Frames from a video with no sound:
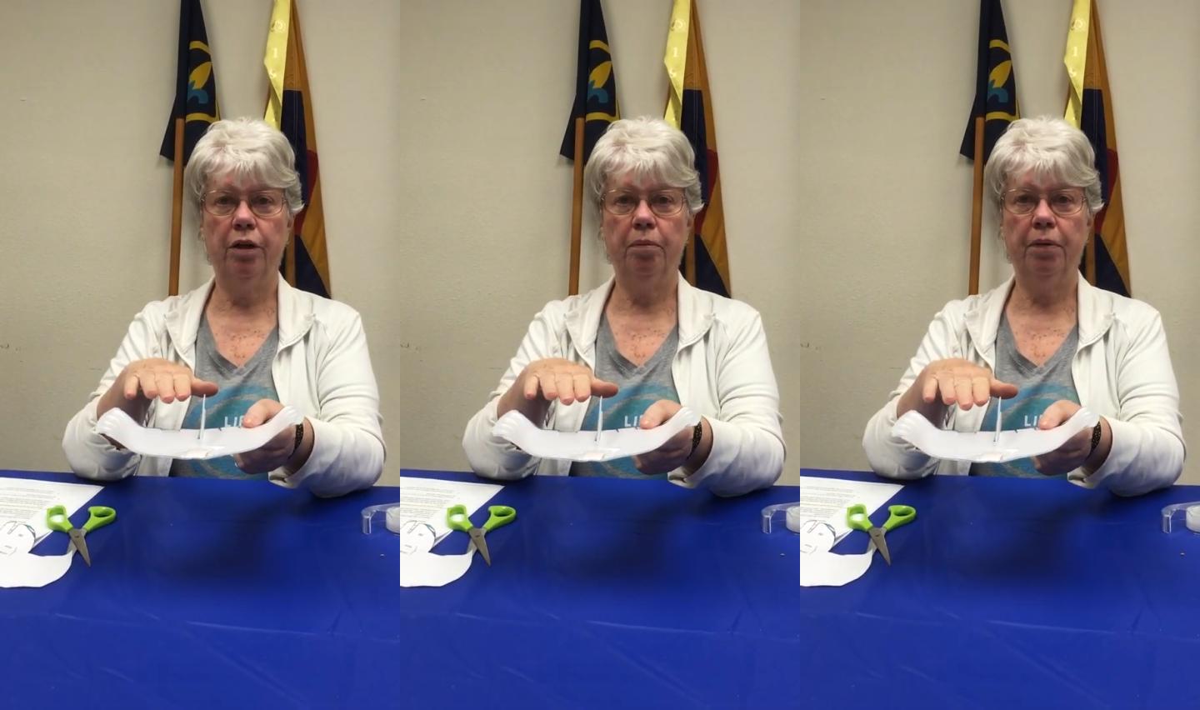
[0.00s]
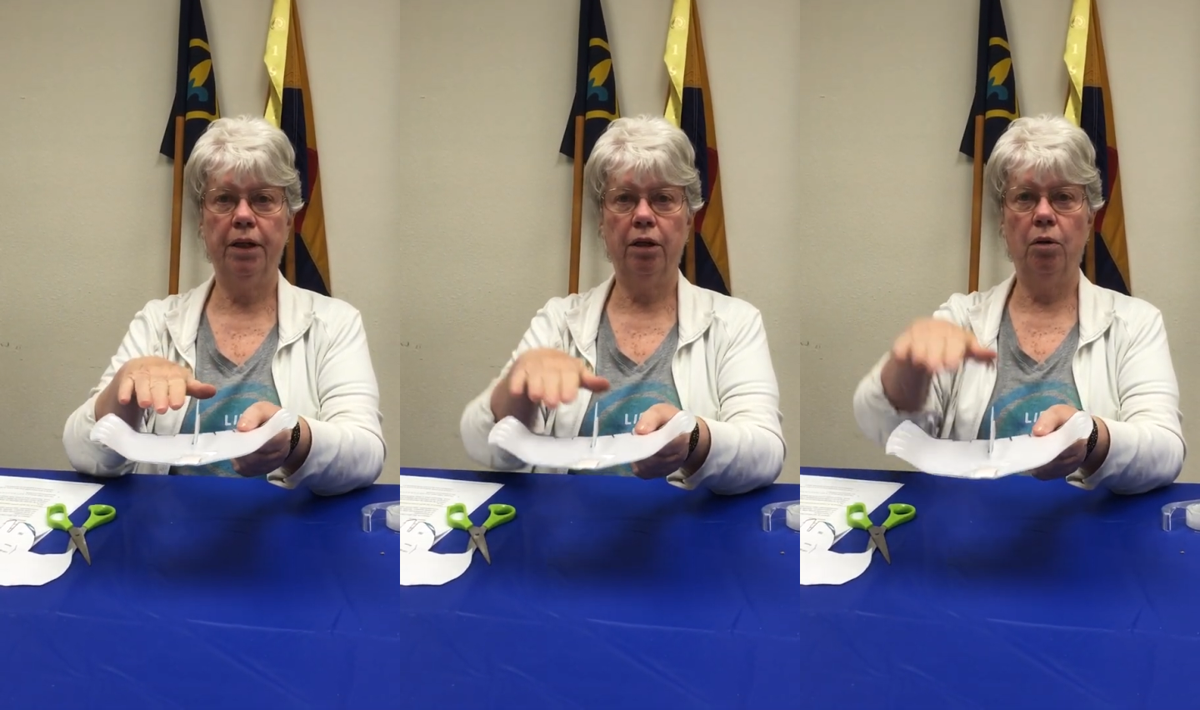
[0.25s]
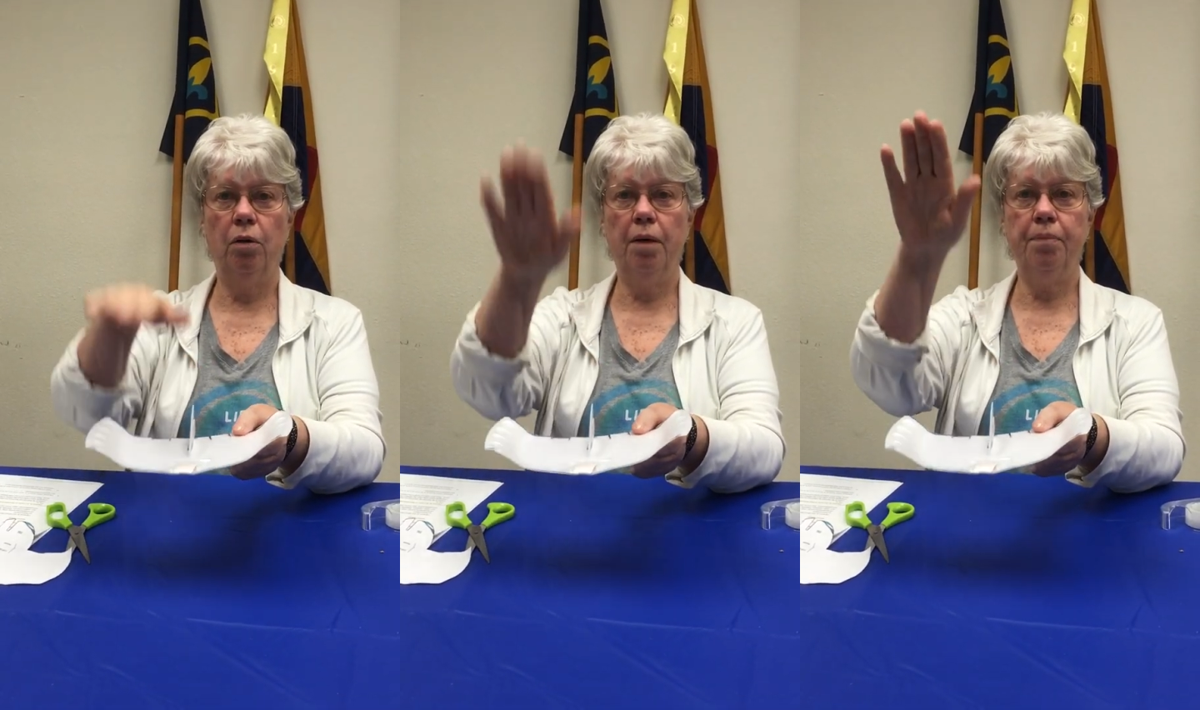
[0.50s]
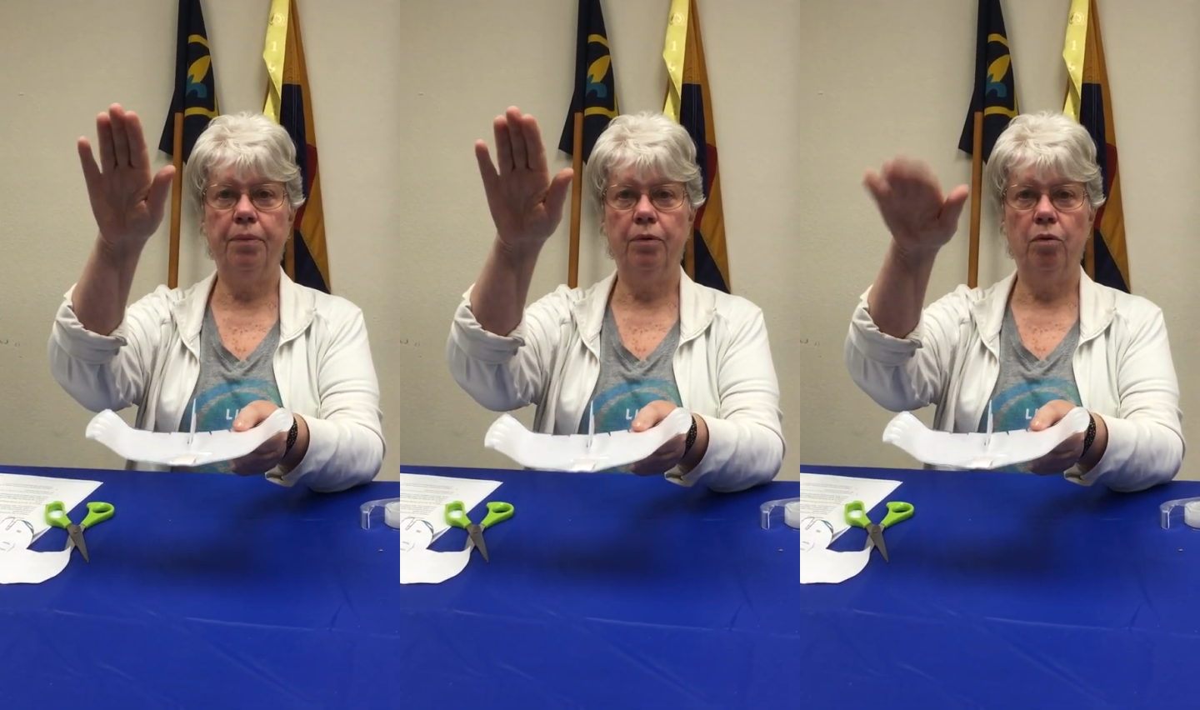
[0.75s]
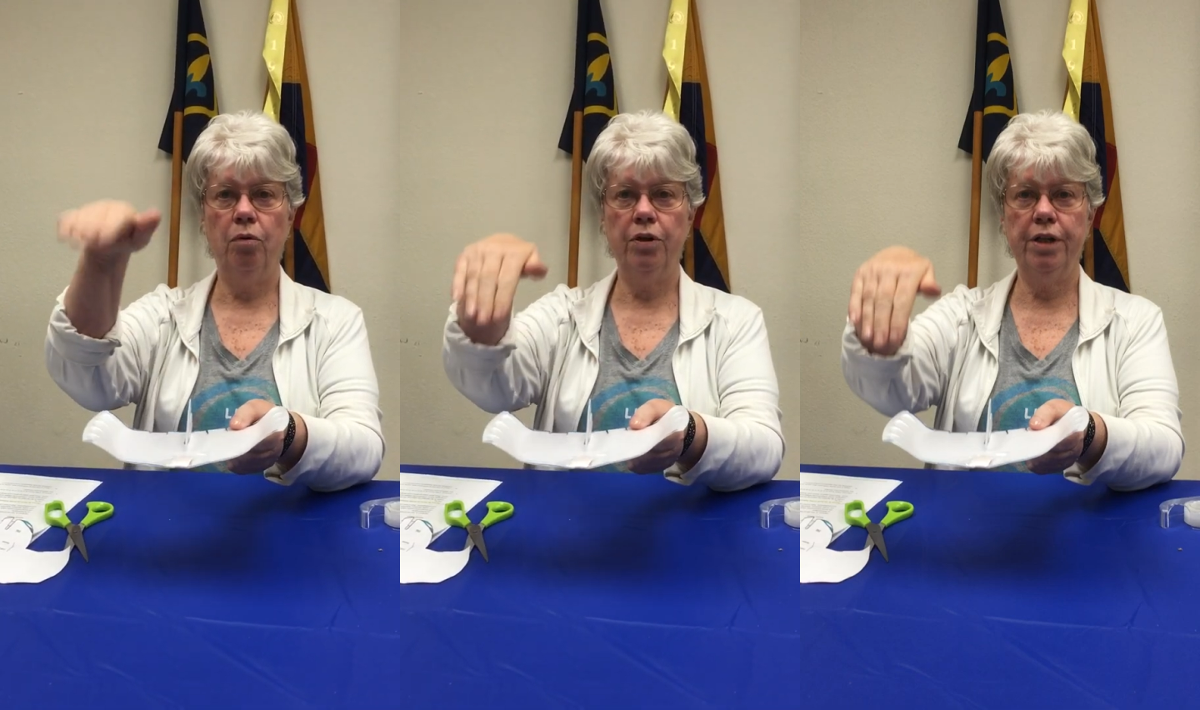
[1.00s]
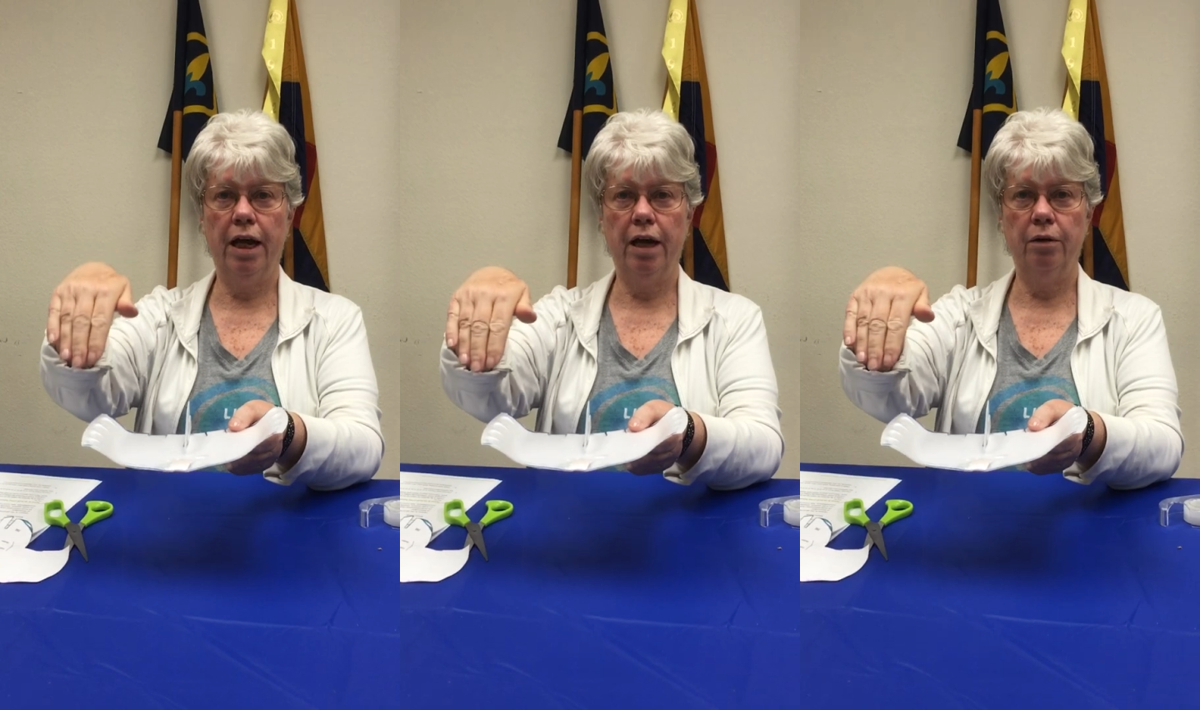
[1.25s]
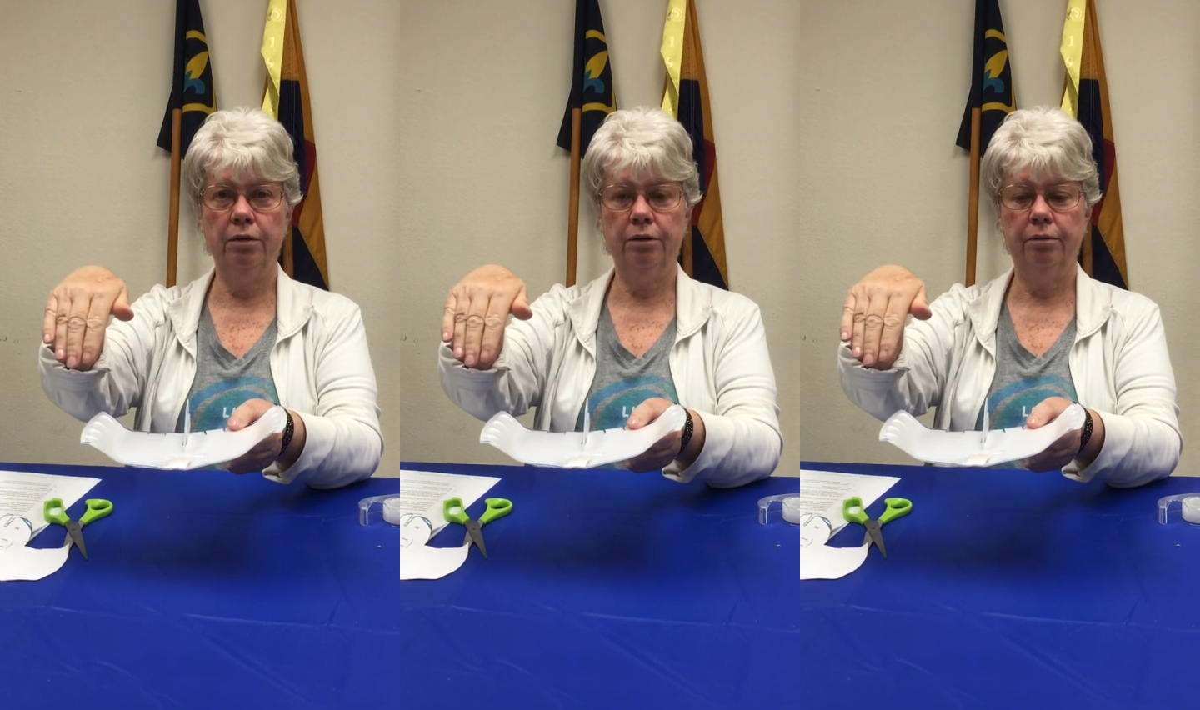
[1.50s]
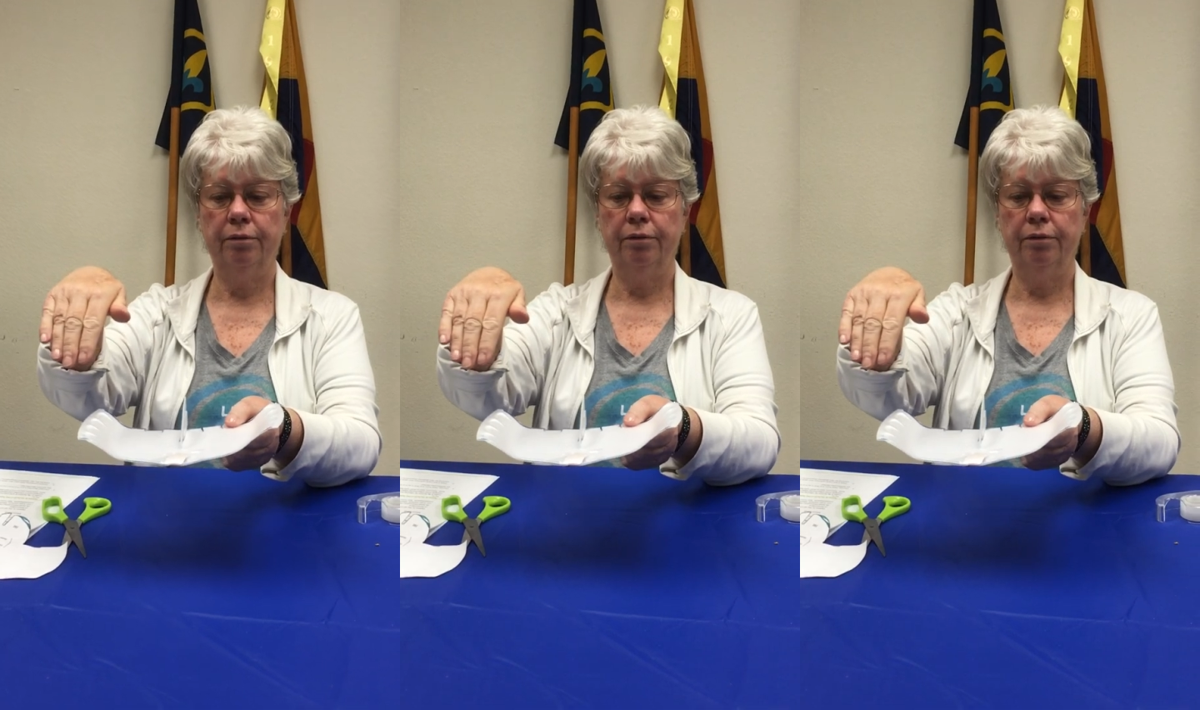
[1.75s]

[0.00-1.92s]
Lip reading: airplane go up or down,